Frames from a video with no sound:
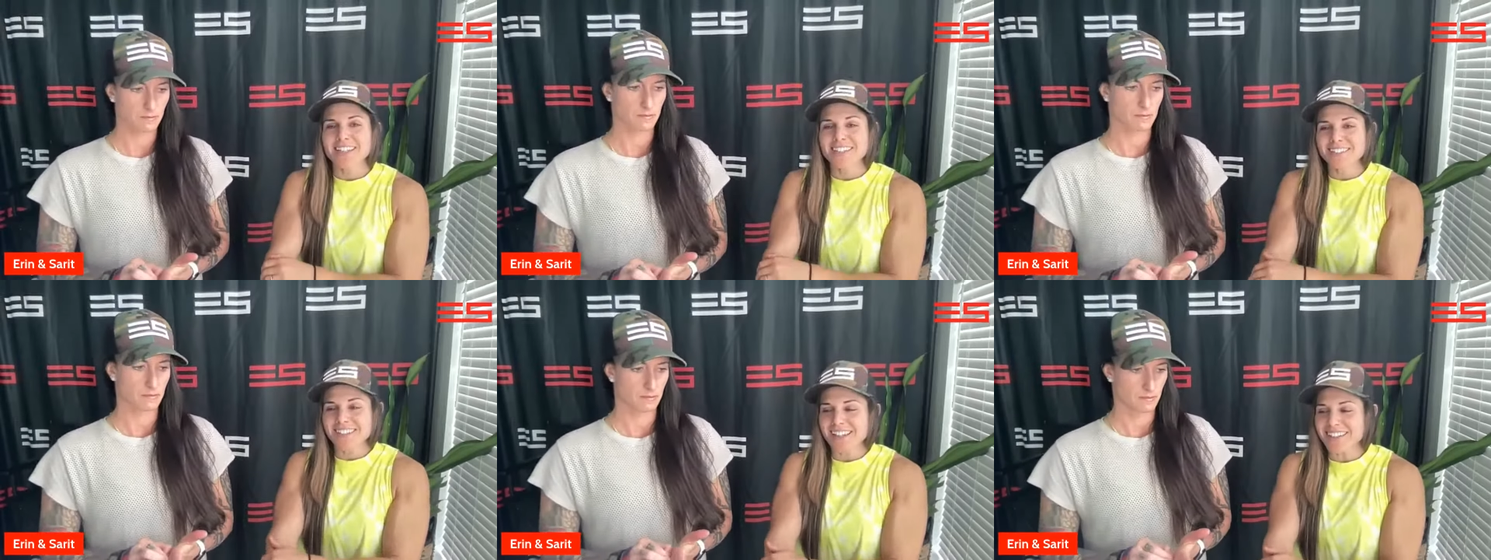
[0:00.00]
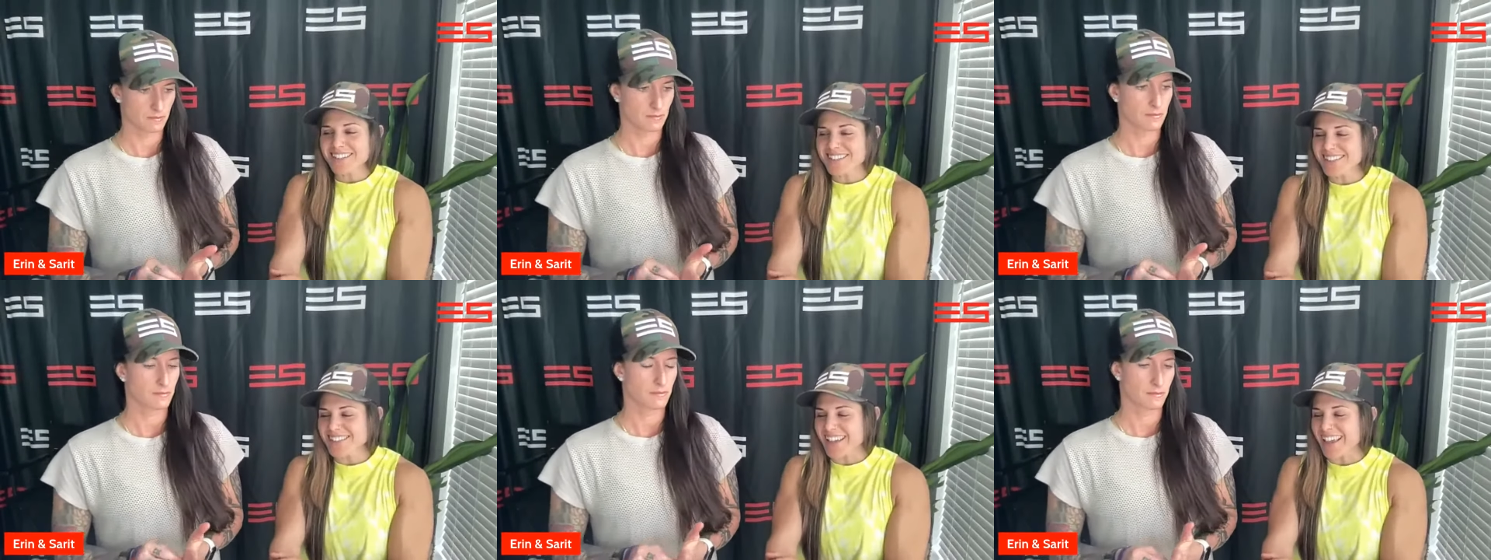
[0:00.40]

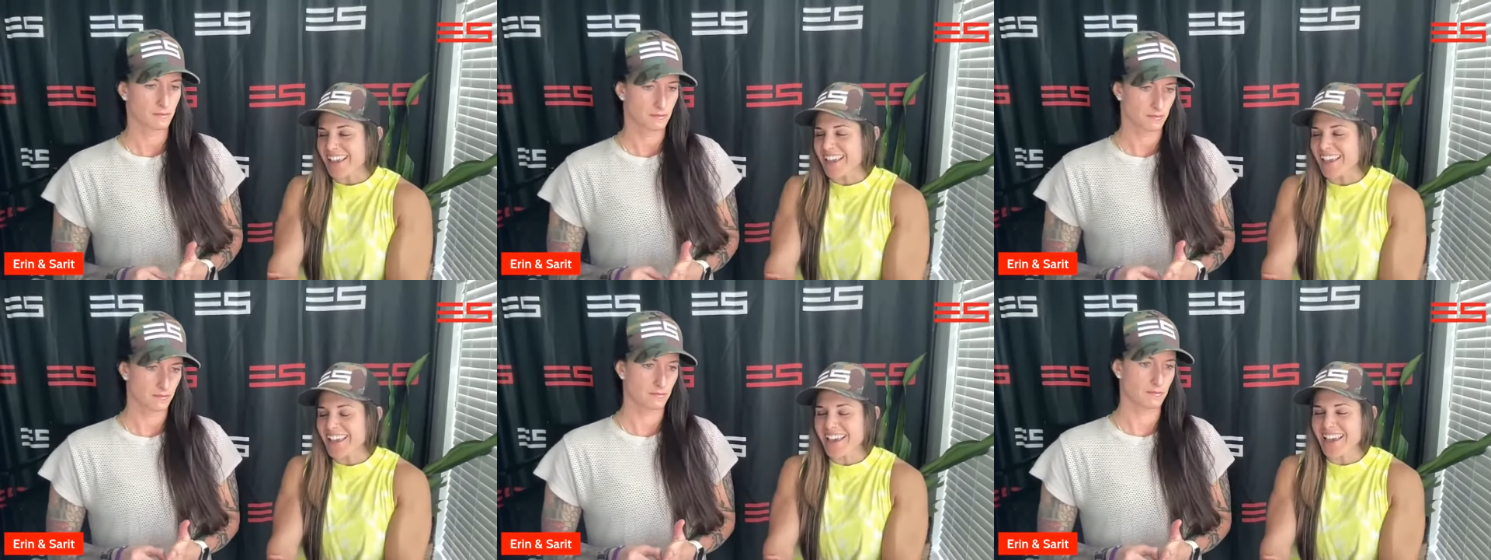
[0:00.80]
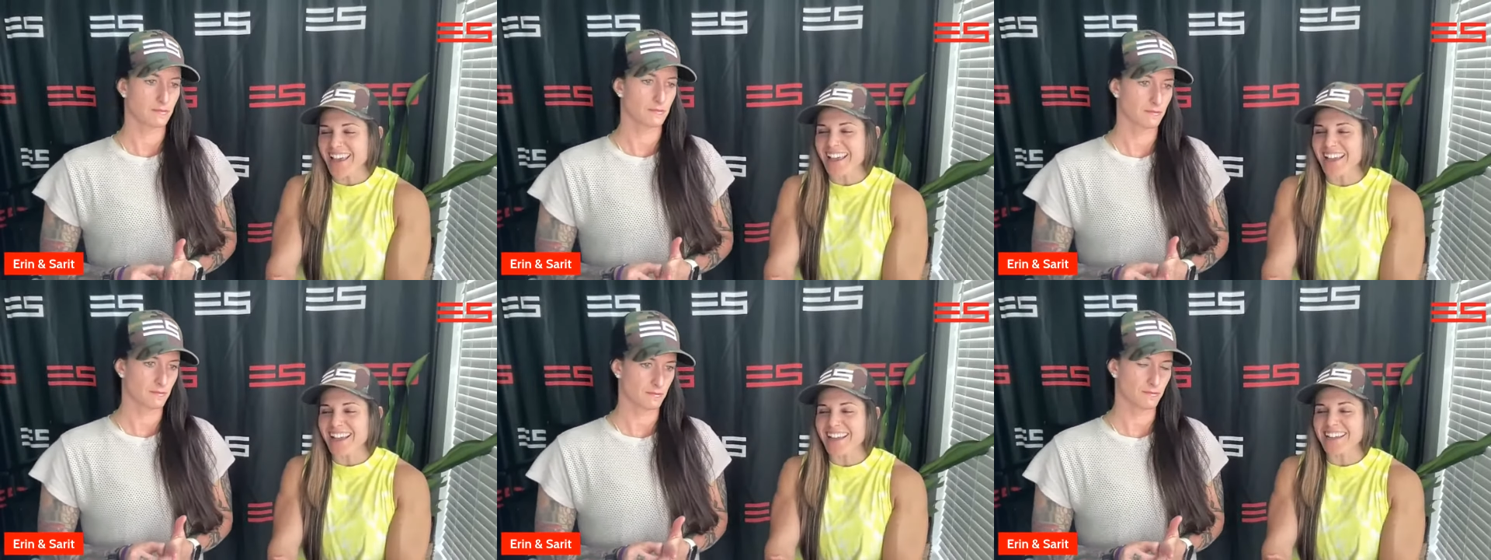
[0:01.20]
Speaker 1: Tennessee,
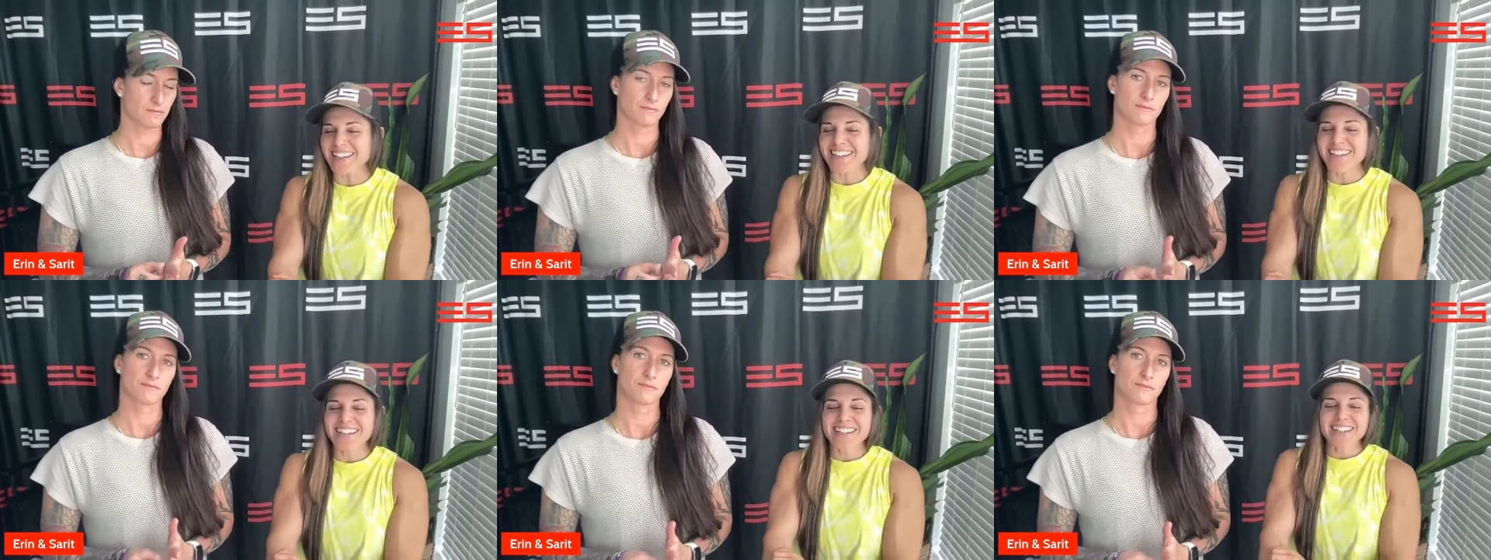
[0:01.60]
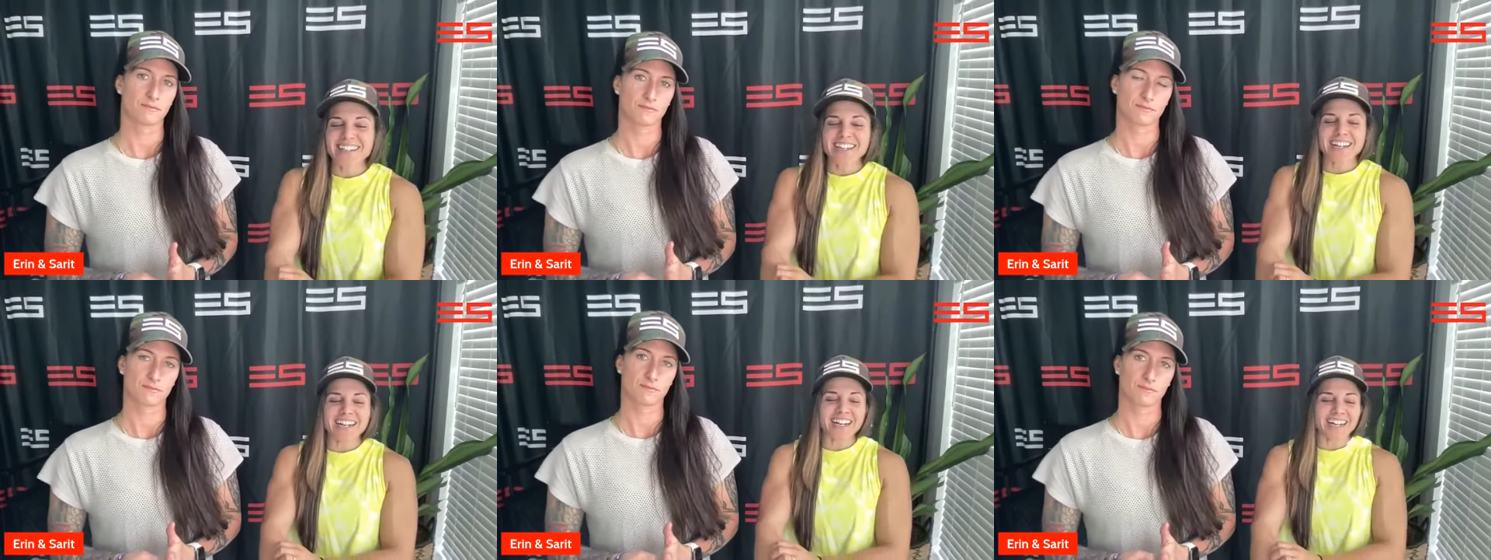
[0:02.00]
and
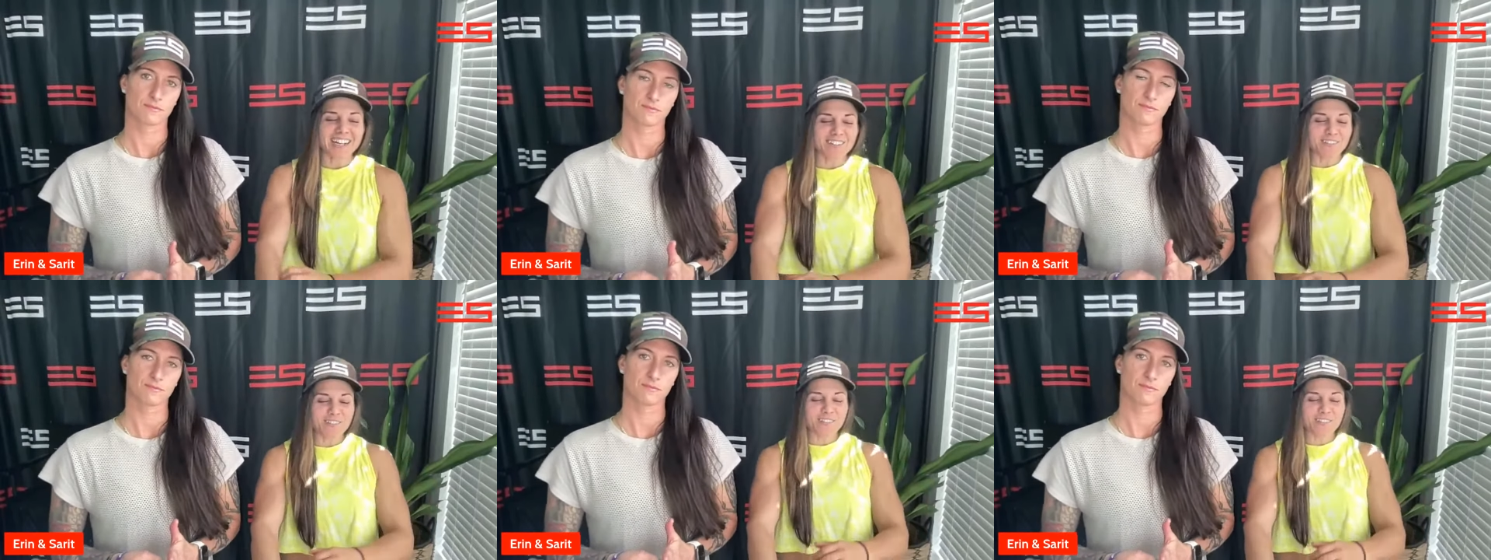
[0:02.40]
uh,